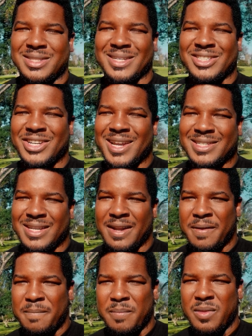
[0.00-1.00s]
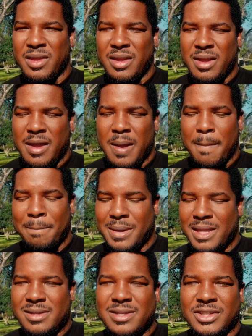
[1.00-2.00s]
suggesting. Be
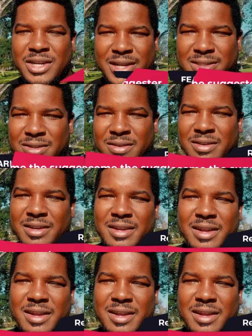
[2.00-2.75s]
the suggester.